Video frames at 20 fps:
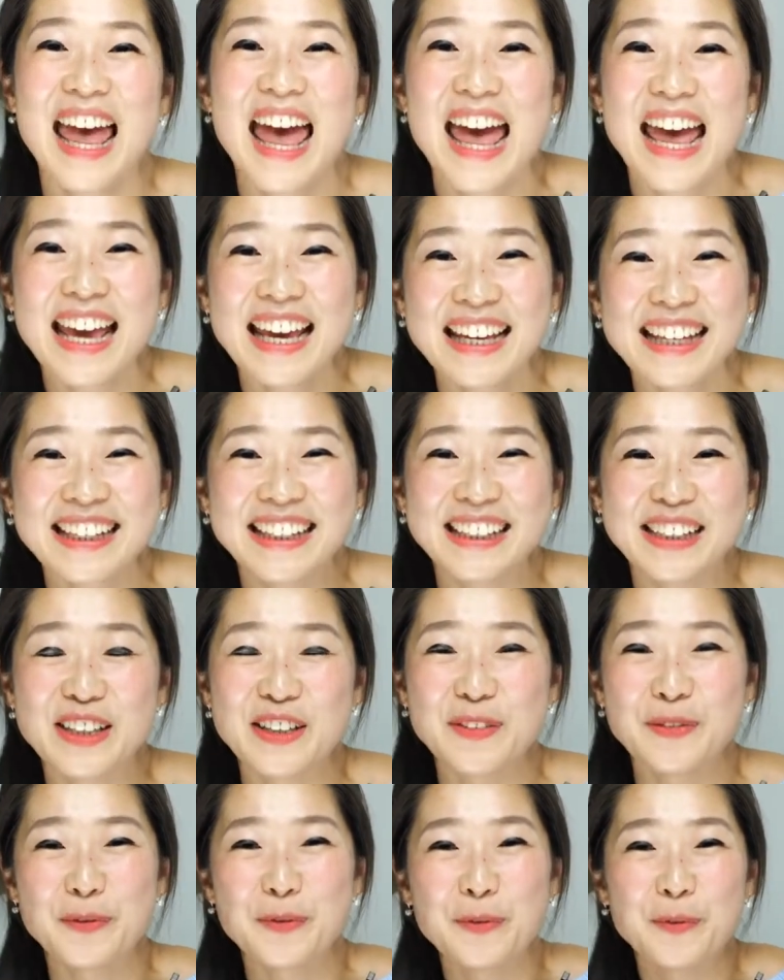hey,
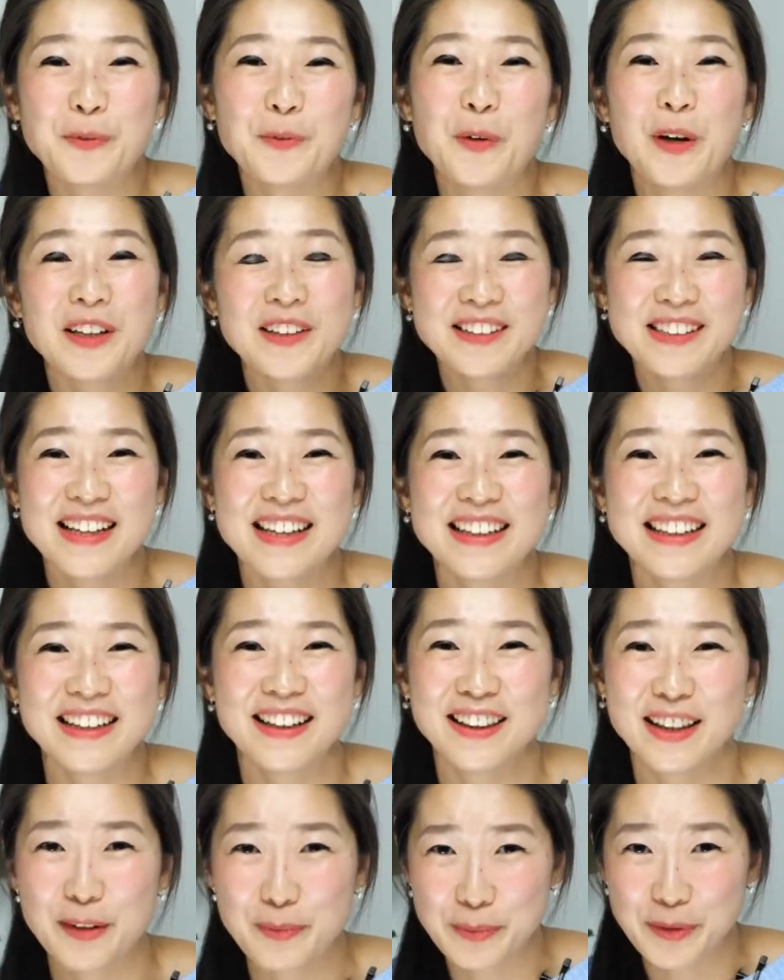well done,
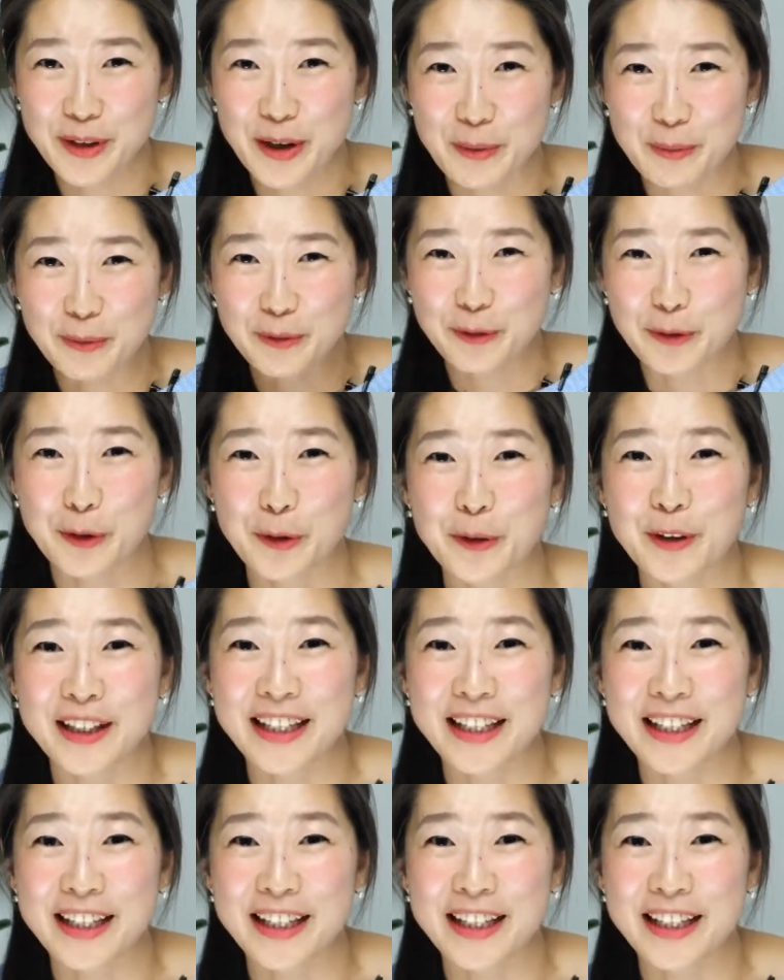thumbs up for